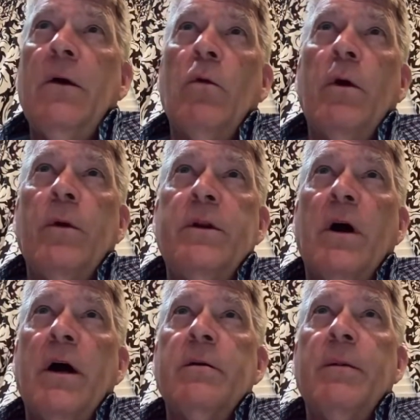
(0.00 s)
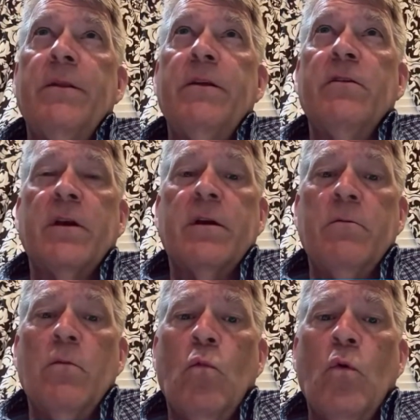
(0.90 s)
we talked about this at
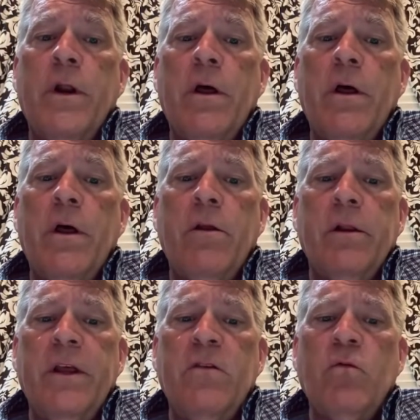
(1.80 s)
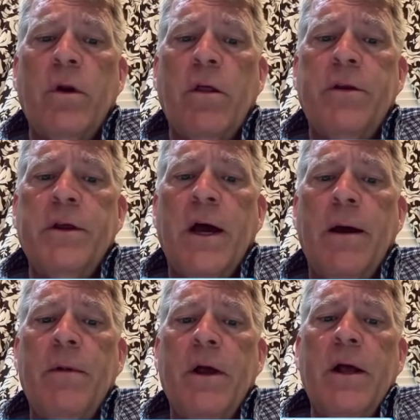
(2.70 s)
least one other
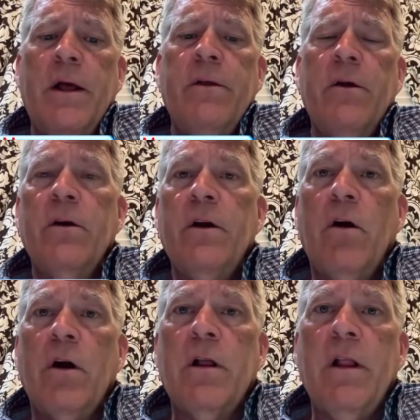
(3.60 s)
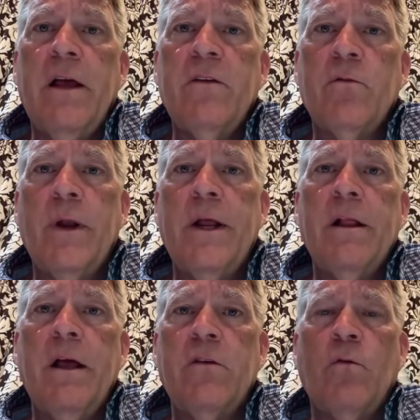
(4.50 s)
time. There are class 3 and
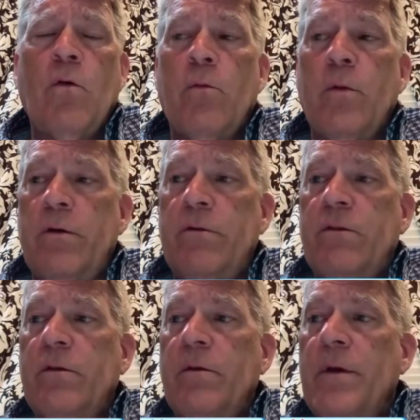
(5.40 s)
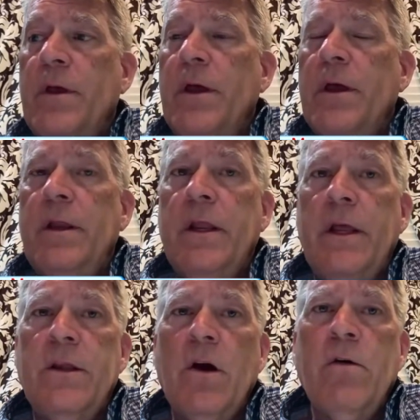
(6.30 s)
class 4 roofs.
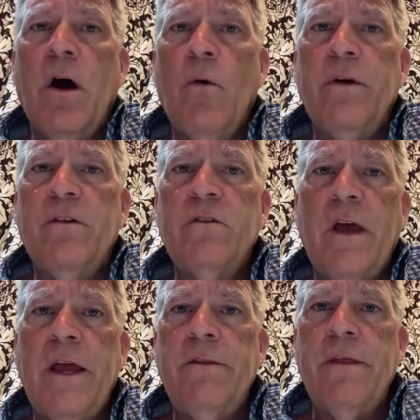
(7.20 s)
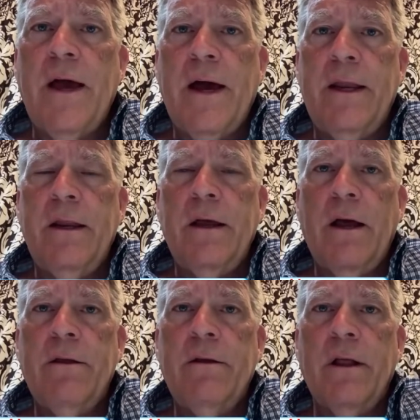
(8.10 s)
They don't always say that.
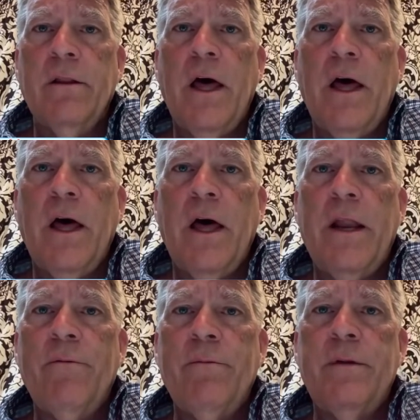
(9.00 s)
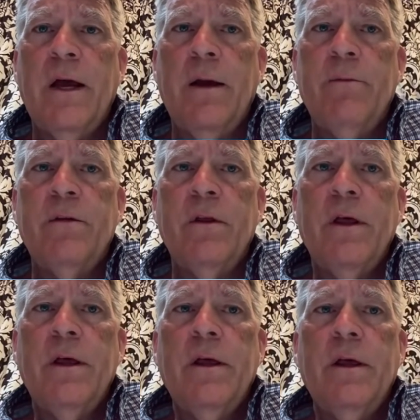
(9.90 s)
A lot of
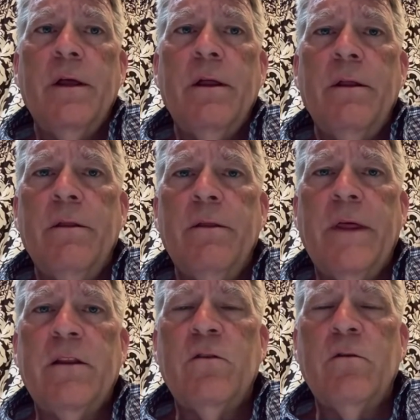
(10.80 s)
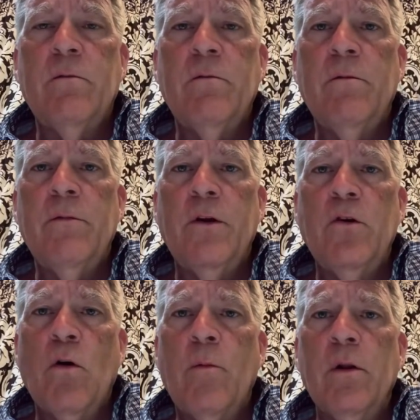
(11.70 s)
times that's the
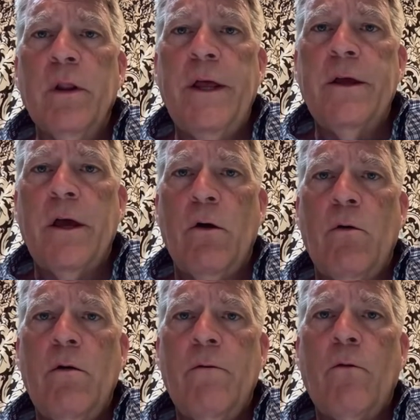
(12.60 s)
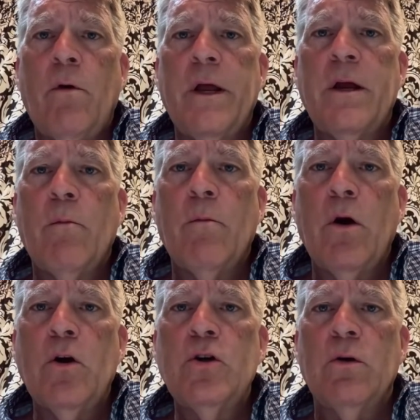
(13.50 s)
normal lingo for a
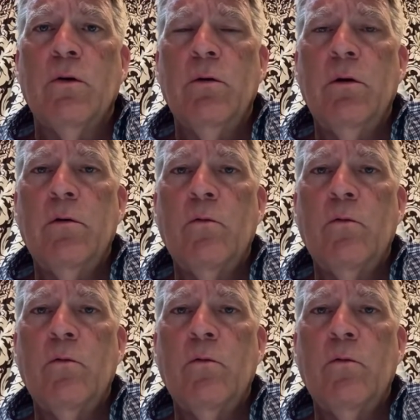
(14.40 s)
commercial